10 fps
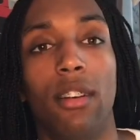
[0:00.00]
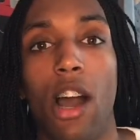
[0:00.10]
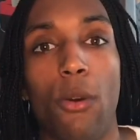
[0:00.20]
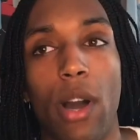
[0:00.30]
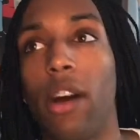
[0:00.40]

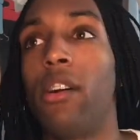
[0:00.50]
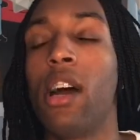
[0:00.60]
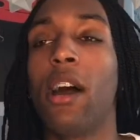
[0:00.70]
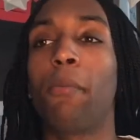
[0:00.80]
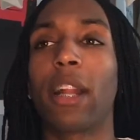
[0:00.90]
Oh well.
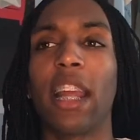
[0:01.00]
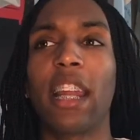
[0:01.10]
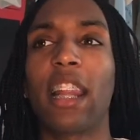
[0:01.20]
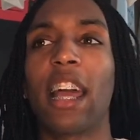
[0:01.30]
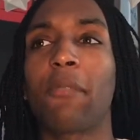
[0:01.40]
But they
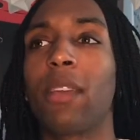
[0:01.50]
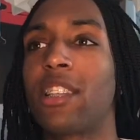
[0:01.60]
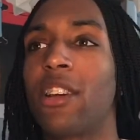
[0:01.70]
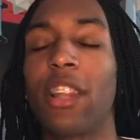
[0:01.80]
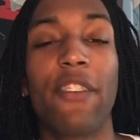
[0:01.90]
didn't like me,
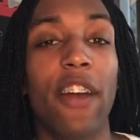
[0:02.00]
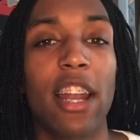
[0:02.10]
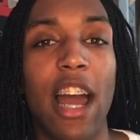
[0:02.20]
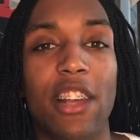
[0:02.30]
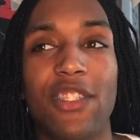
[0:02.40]
so they
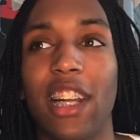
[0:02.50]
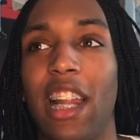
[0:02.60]
found out I was running.